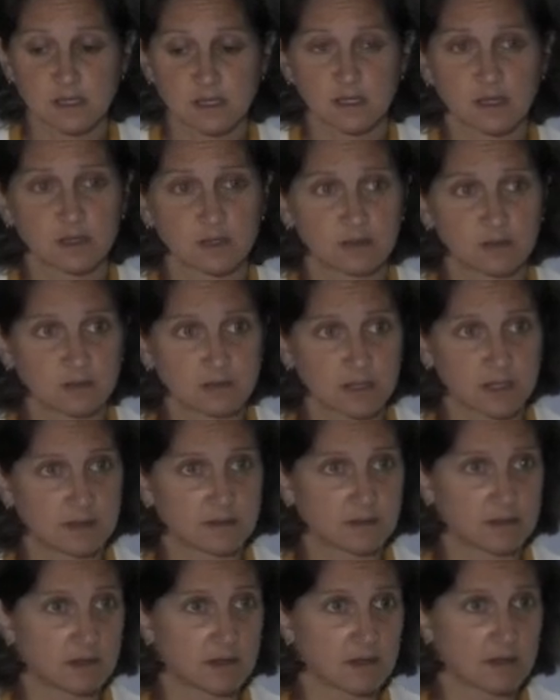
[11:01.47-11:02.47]
You
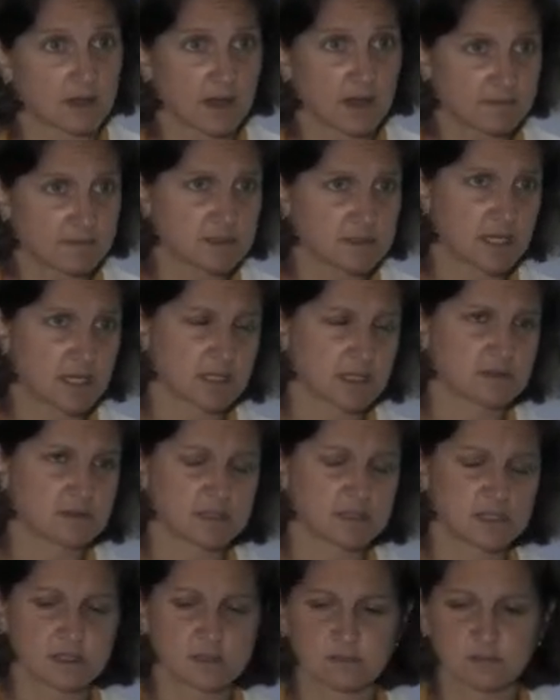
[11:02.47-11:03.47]
can have the
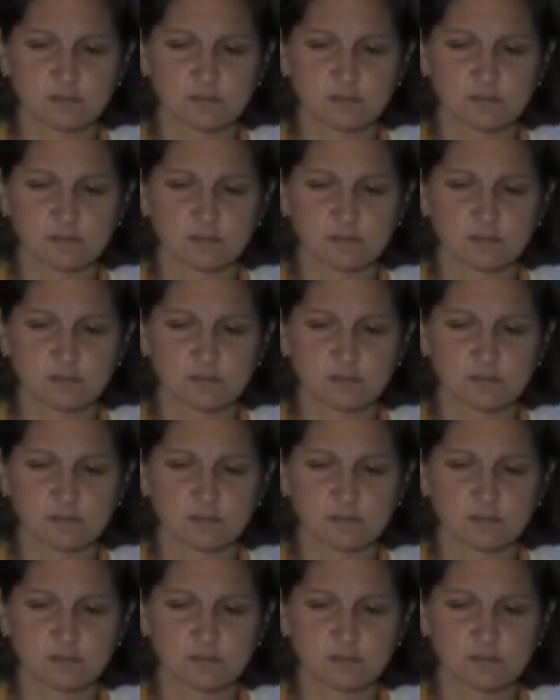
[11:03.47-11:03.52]
diagnosis with